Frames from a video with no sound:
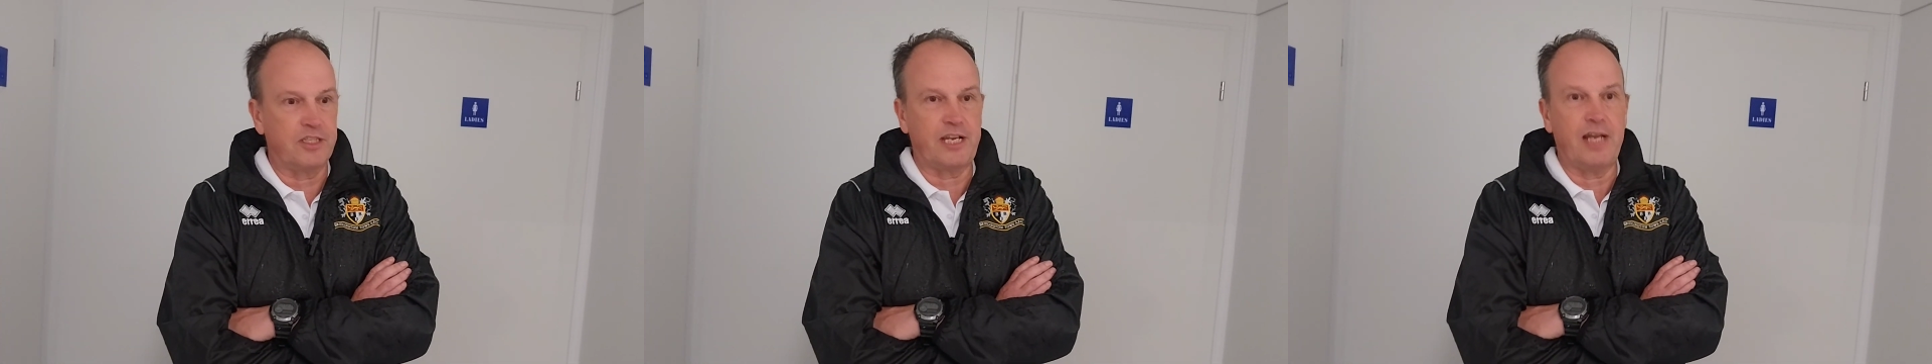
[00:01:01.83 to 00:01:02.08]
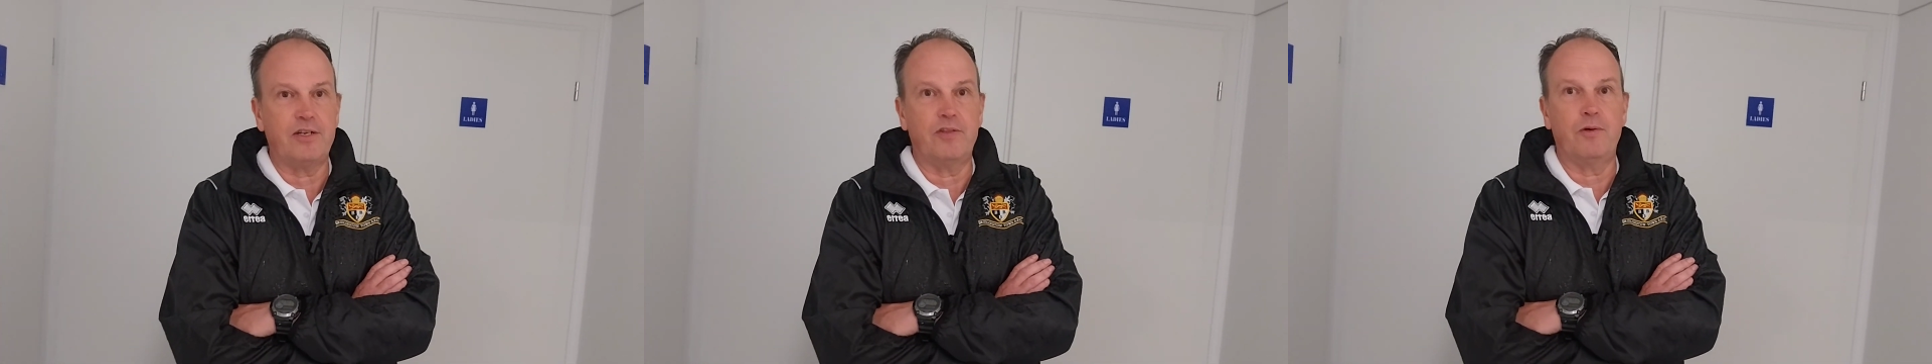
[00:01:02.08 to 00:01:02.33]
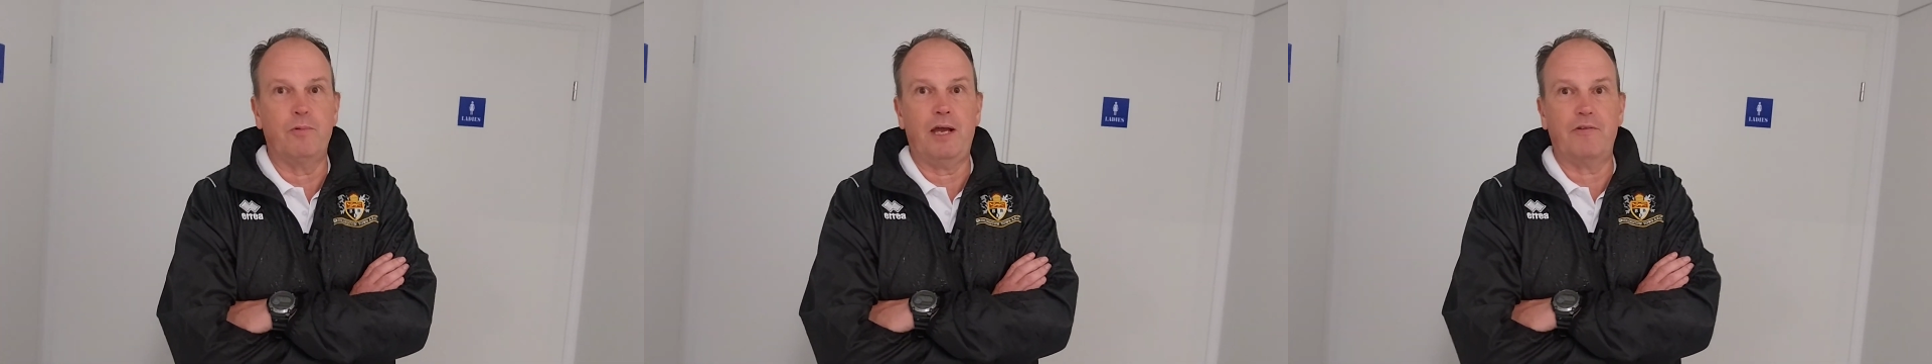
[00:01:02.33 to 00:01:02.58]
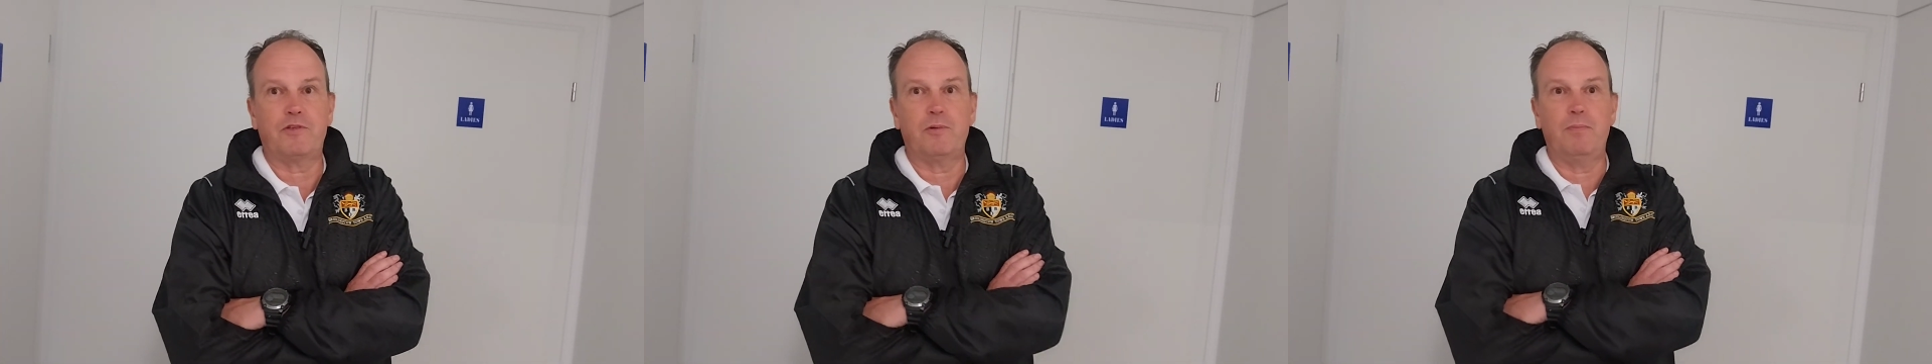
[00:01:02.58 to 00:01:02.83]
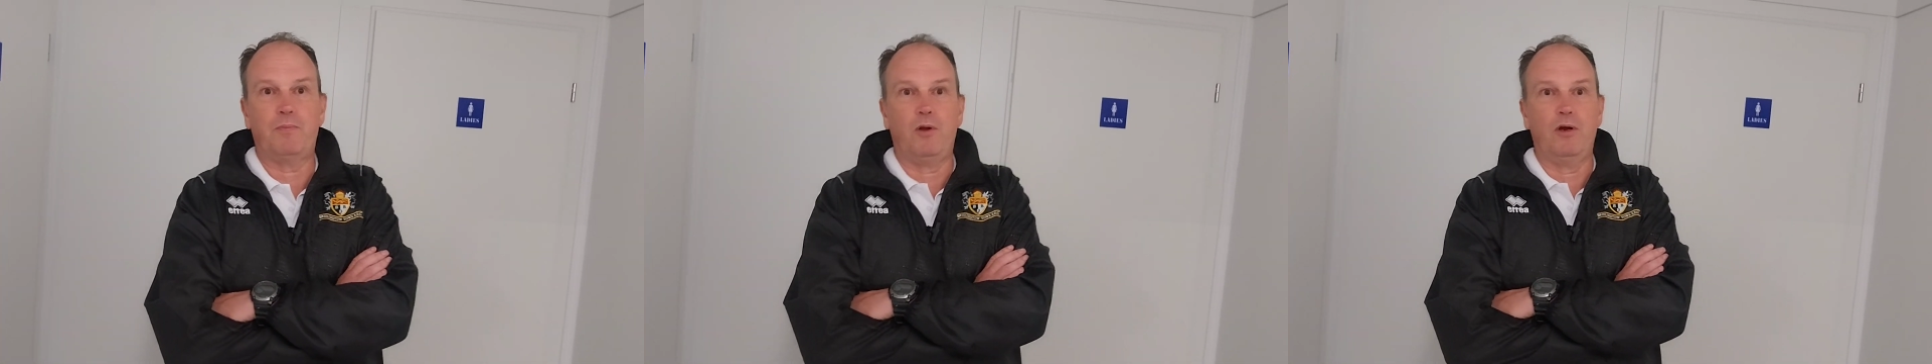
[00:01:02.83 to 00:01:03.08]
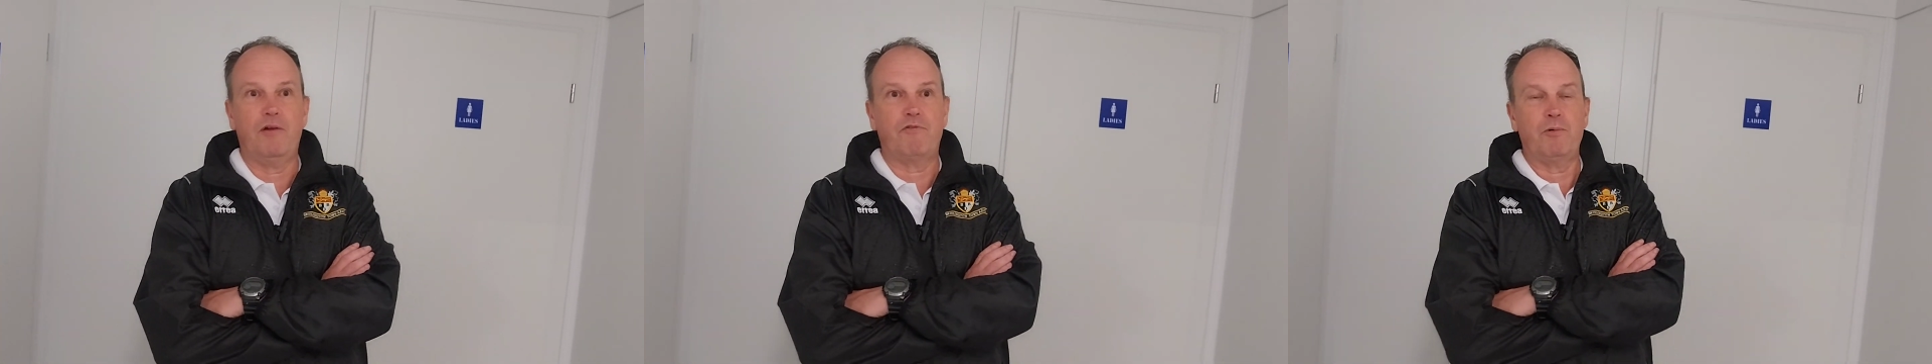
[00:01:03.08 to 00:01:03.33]
the standard that we have to
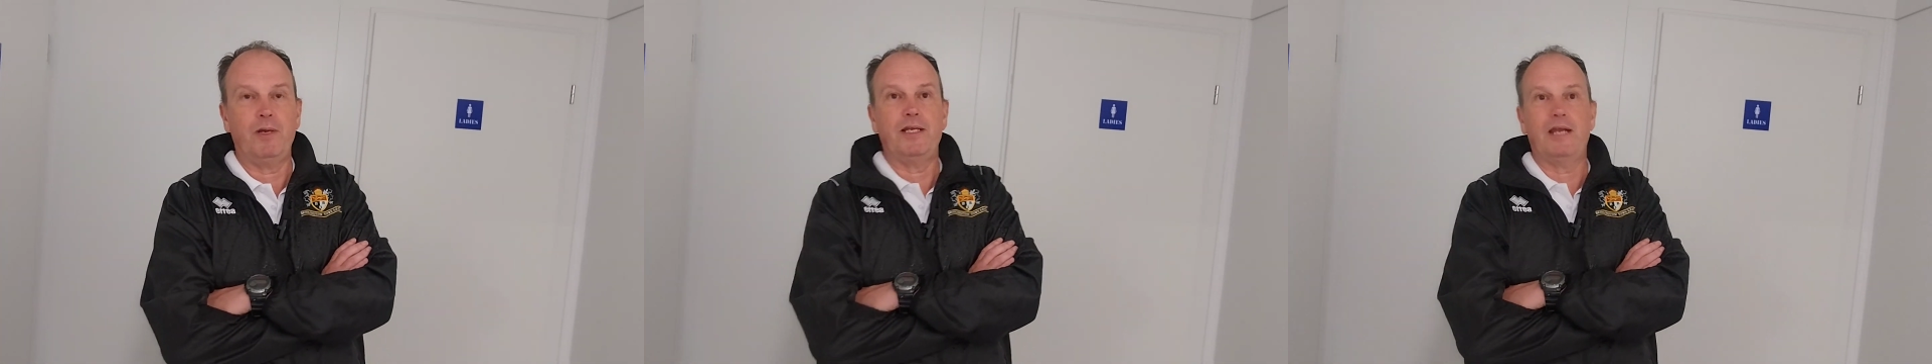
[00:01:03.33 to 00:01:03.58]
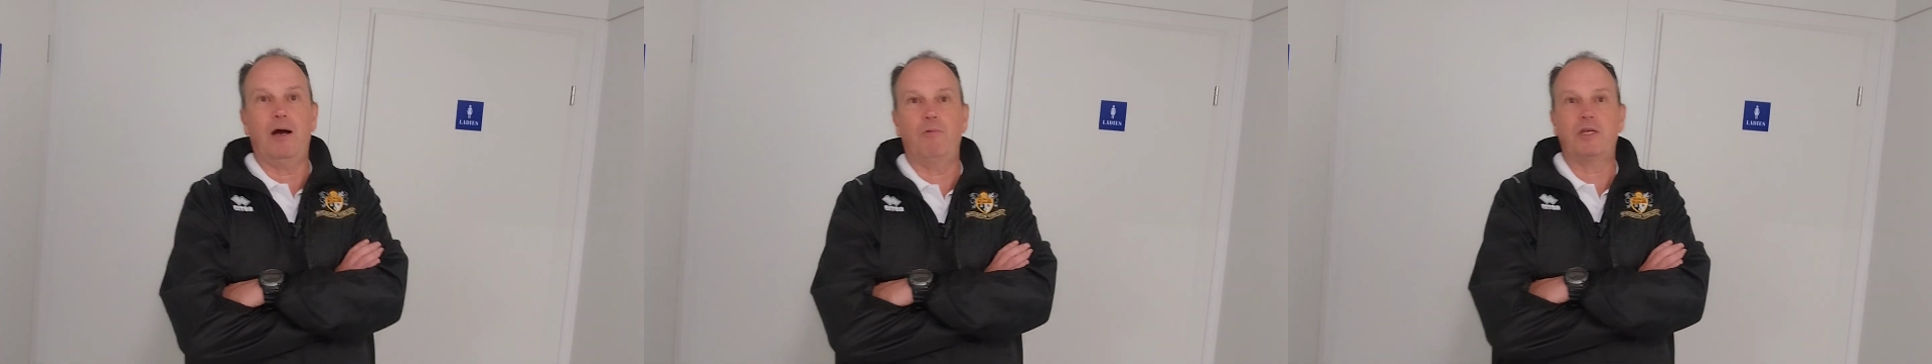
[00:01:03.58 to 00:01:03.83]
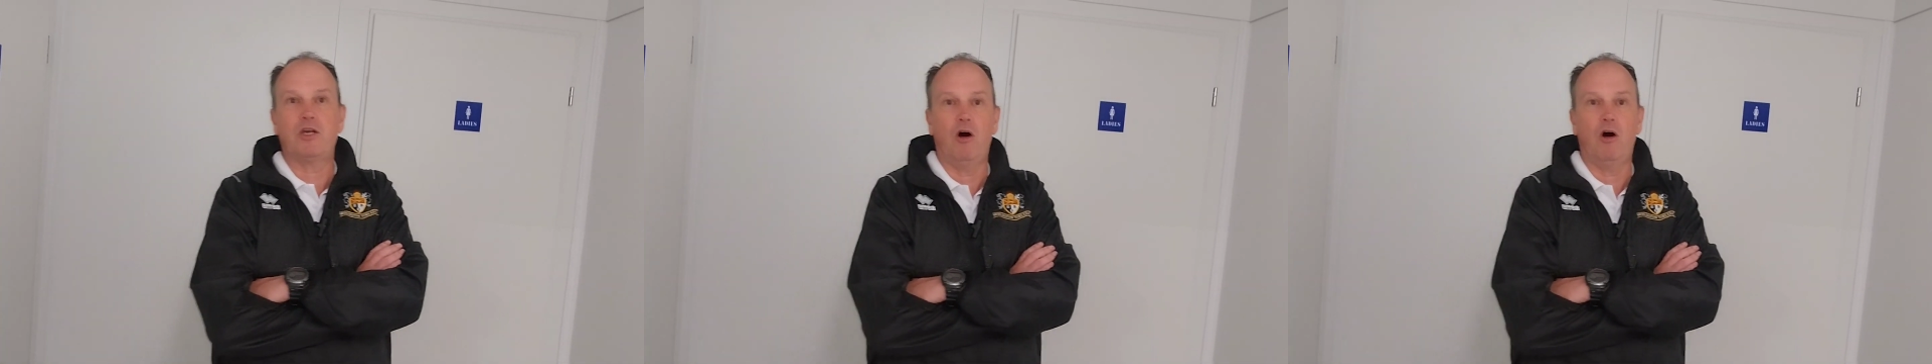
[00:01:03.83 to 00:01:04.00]
employ every week now. We